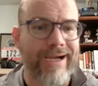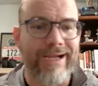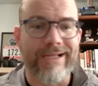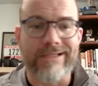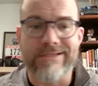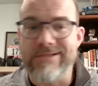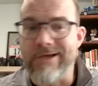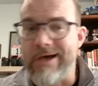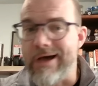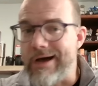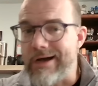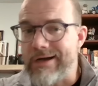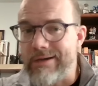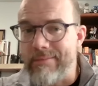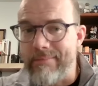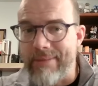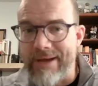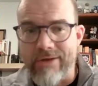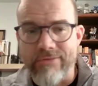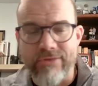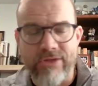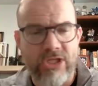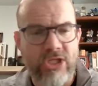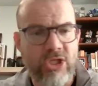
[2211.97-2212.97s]
I talk
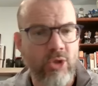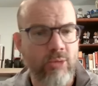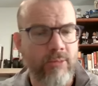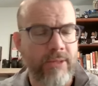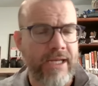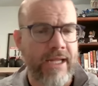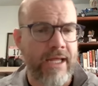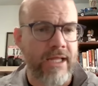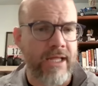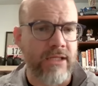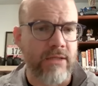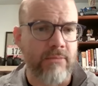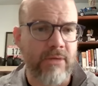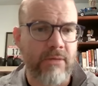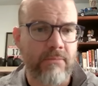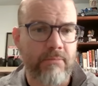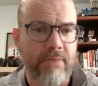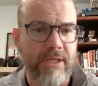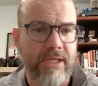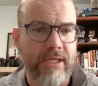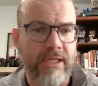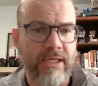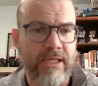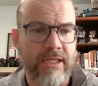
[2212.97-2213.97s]
about the human element
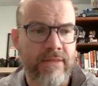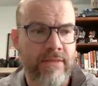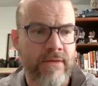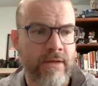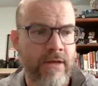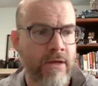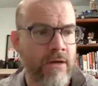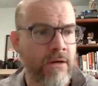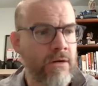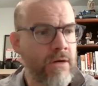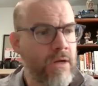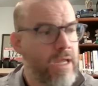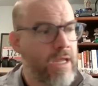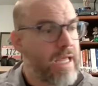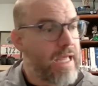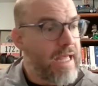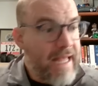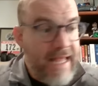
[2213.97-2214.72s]
being in there.